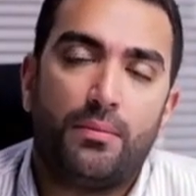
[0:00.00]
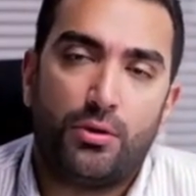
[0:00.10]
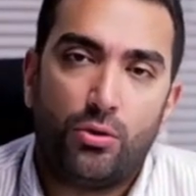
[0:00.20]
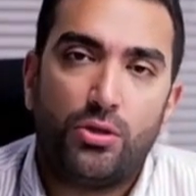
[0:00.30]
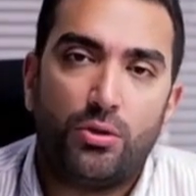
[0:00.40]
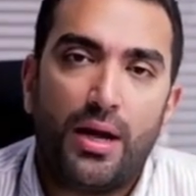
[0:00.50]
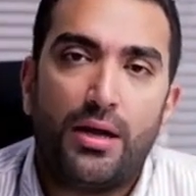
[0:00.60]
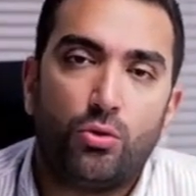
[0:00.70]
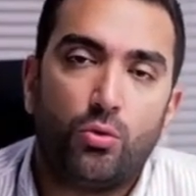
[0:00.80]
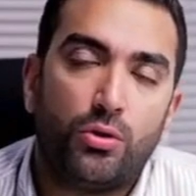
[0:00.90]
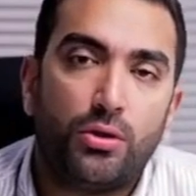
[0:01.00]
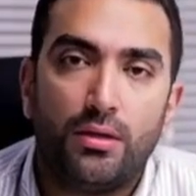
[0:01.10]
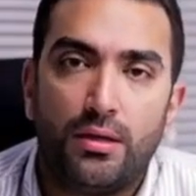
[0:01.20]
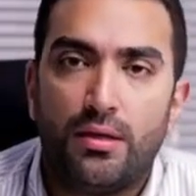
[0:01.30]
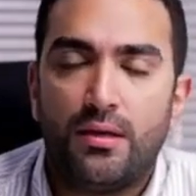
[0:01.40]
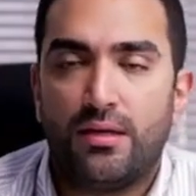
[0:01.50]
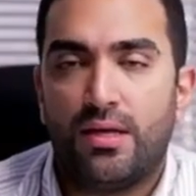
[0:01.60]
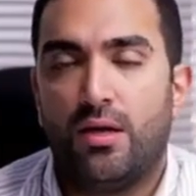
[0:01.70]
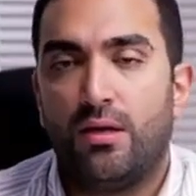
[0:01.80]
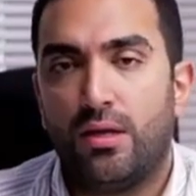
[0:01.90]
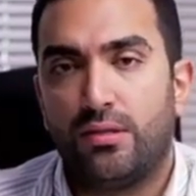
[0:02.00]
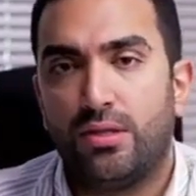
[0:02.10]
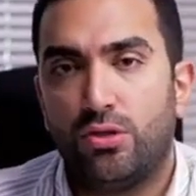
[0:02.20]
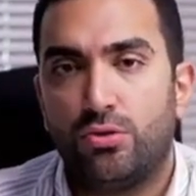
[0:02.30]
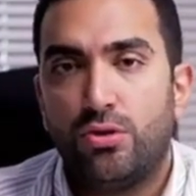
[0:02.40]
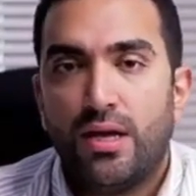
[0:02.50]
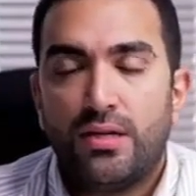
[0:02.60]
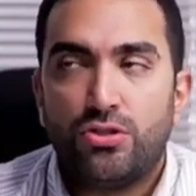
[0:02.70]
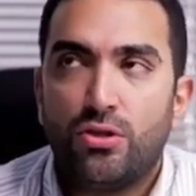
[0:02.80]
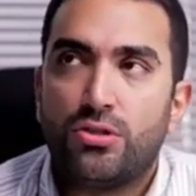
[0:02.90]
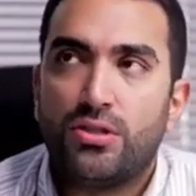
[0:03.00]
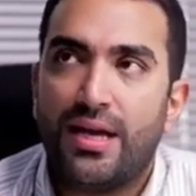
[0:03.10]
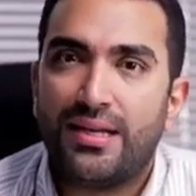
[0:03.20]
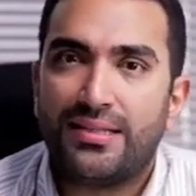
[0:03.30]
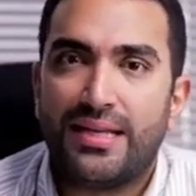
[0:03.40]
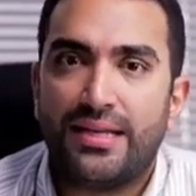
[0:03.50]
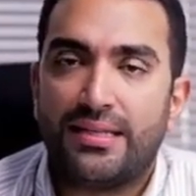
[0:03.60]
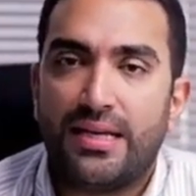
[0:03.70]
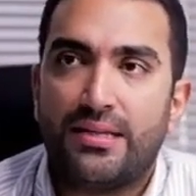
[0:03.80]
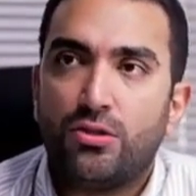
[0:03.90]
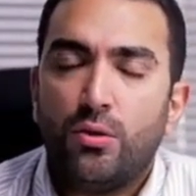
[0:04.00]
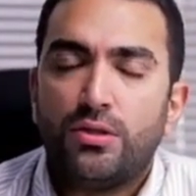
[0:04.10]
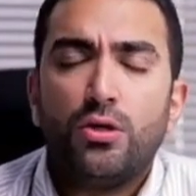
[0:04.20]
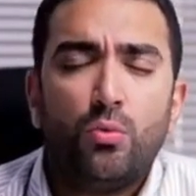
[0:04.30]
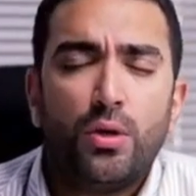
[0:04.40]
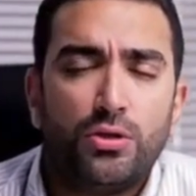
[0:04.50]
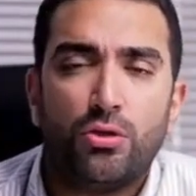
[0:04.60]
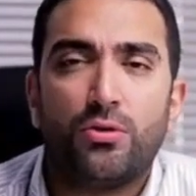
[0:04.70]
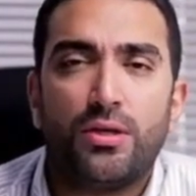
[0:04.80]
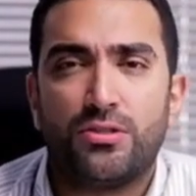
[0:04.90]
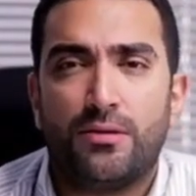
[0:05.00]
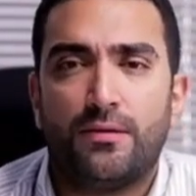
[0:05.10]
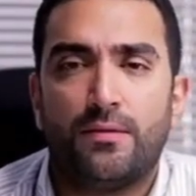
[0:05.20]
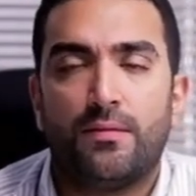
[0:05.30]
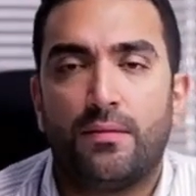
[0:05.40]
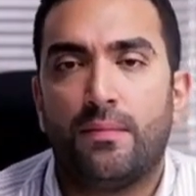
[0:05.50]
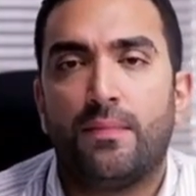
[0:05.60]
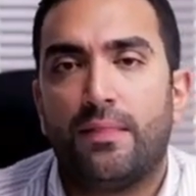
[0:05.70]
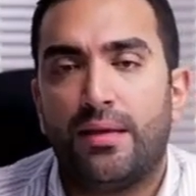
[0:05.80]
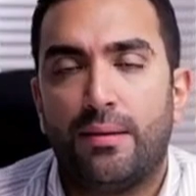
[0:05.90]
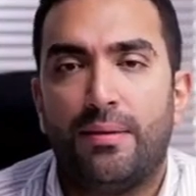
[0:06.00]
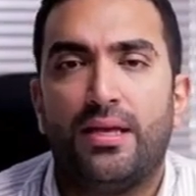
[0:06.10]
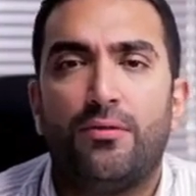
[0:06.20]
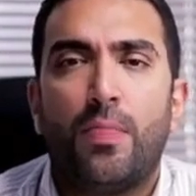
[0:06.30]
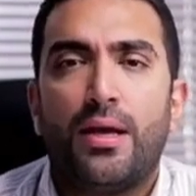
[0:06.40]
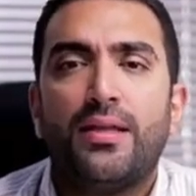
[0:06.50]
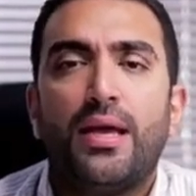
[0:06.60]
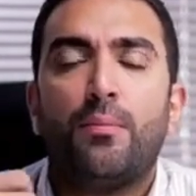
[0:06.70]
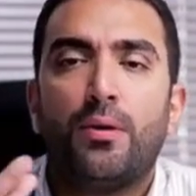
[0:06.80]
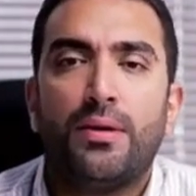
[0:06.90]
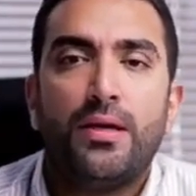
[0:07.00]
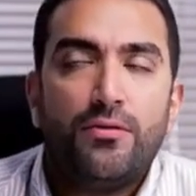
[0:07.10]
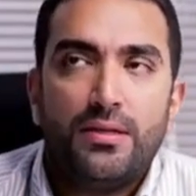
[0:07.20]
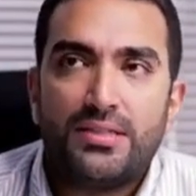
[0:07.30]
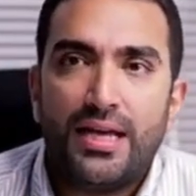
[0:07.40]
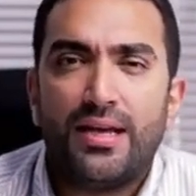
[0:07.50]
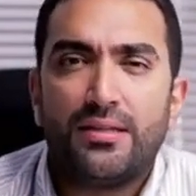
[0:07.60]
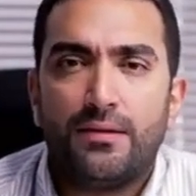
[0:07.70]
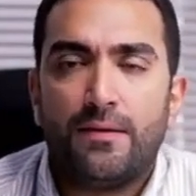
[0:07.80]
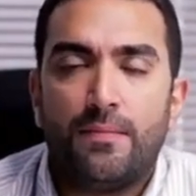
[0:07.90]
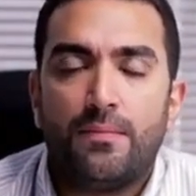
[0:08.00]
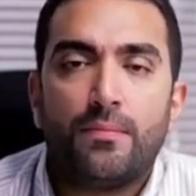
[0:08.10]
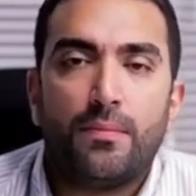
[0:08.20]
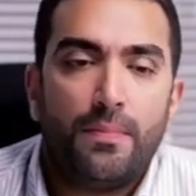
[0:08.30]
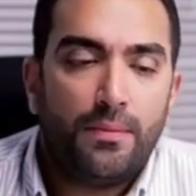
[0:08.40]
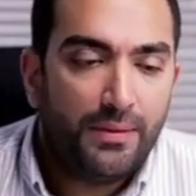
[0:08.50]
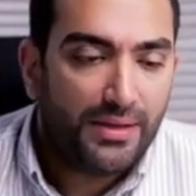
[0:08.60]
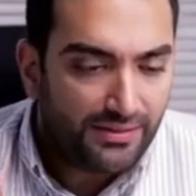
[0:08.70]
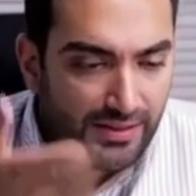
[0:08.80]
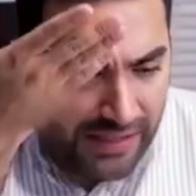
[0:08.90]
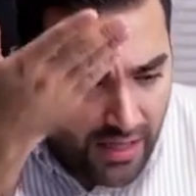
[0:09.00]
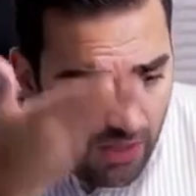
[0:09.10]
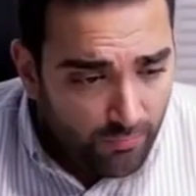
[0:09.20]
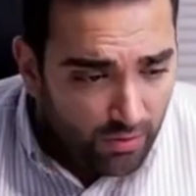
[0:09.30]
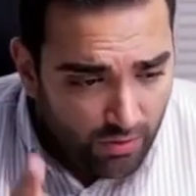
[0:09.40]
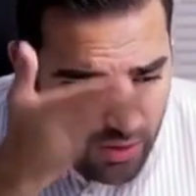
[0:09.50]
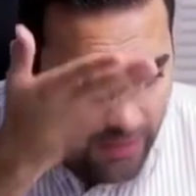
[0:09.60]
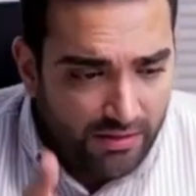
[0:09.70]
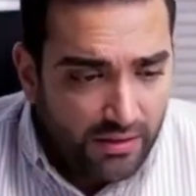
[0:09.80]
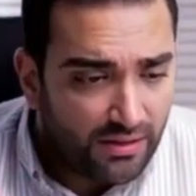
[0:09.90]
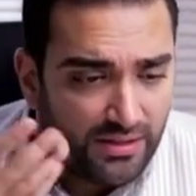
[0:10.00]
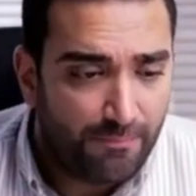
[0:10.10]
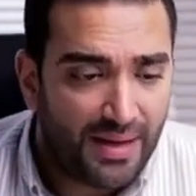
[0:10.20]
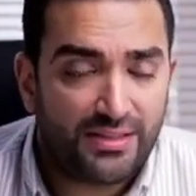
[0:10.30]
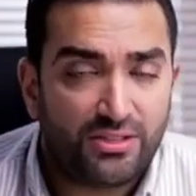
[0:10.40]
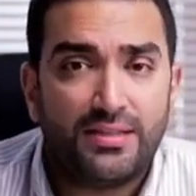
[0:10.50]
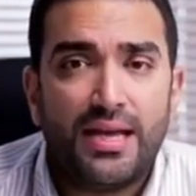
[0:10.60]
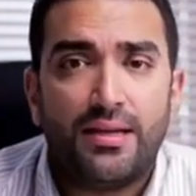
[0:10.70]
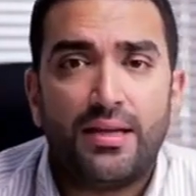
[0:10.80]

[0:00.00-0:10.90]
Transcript: Use the right tools. Here, the user has searched, and in that intense noise, you want to do this. Let me give you an example of the difference, guys. In this terrible noise, imagine that